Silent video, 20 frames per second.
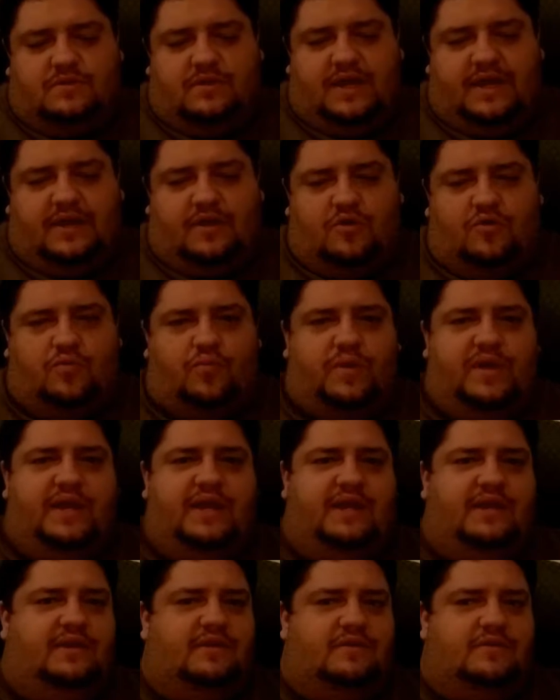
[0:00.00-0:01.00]
like
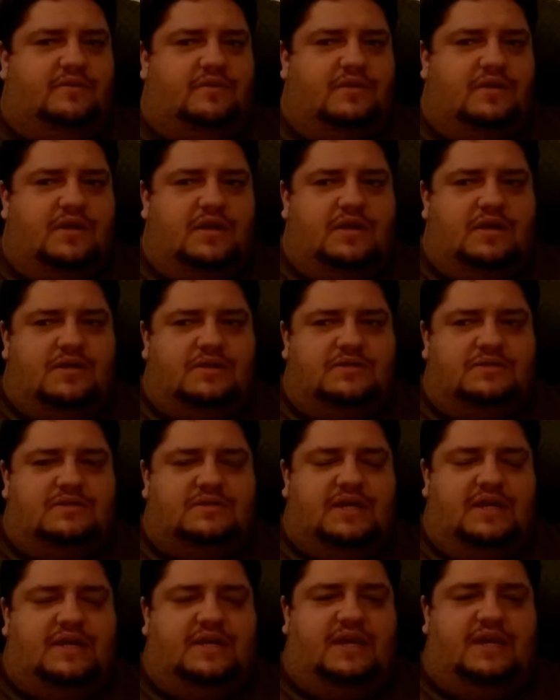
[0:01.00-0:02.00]
green
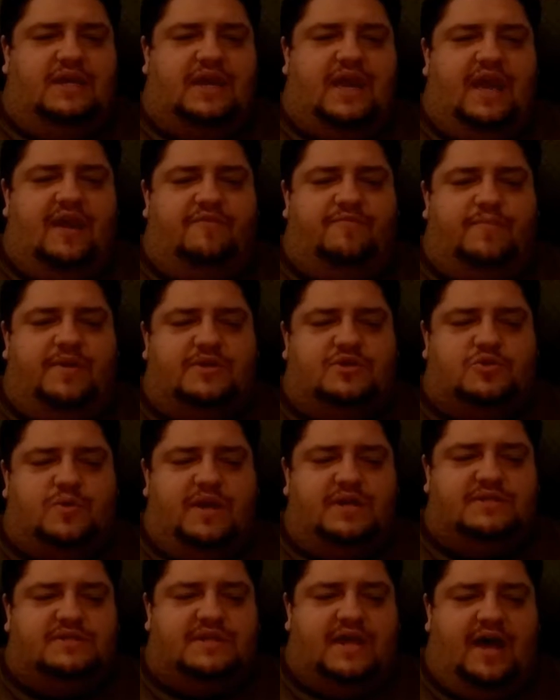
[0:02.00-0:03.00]
dinky cavemen
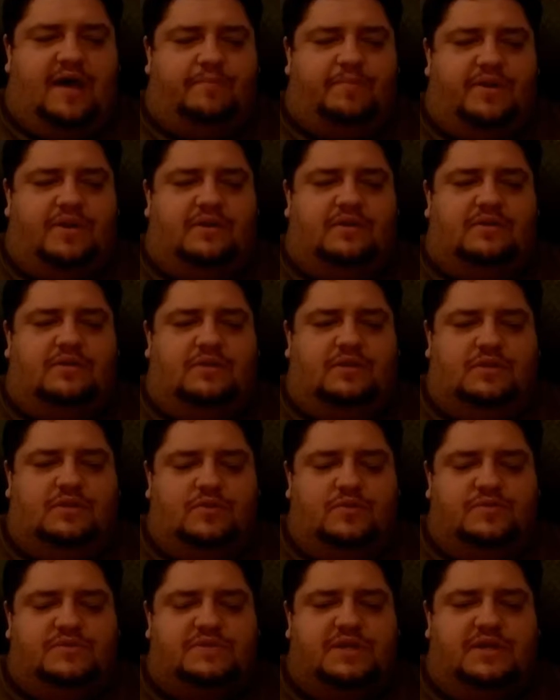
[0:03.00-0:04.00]
trying to stop it
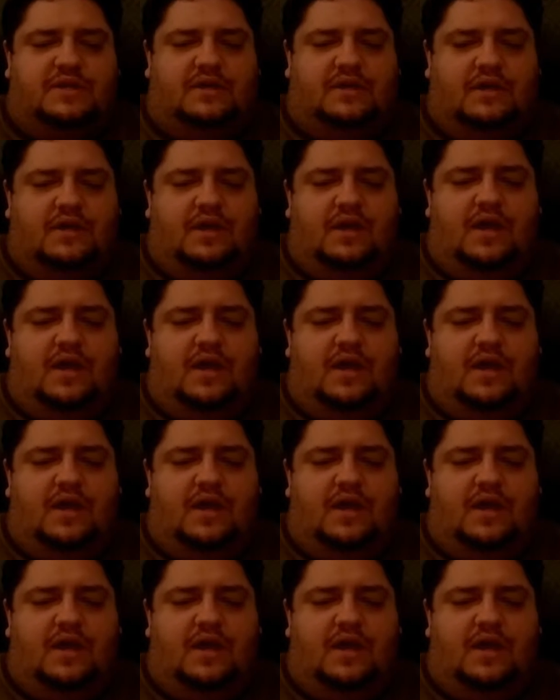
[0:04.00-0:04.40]
and losing.